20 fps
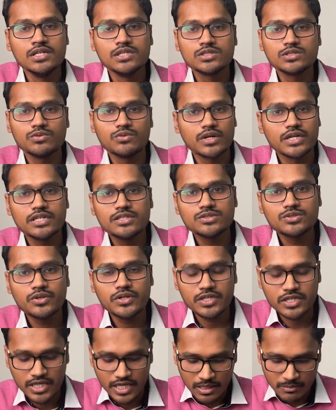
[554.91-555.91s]
So what is
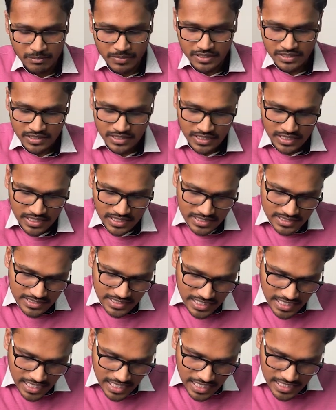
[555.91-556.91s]
going to happen?
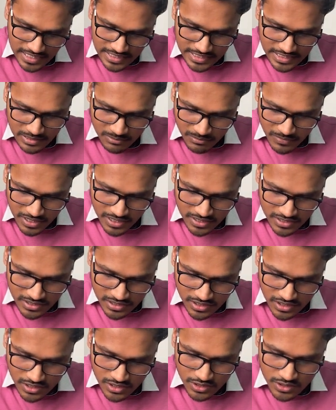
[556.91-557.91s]
The
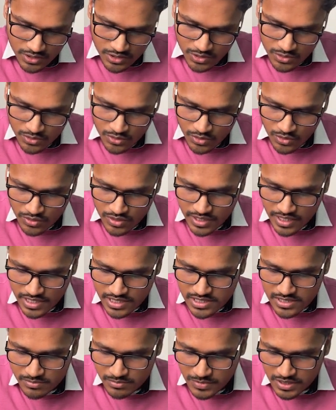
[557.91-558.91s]
ultimate
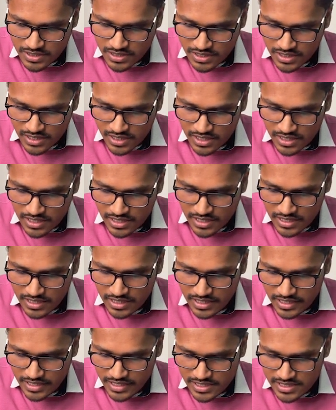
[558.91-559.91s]
neurotransmitter
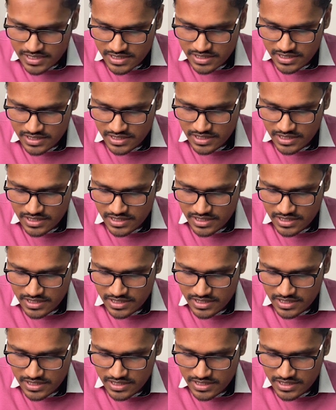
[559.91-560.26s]
release,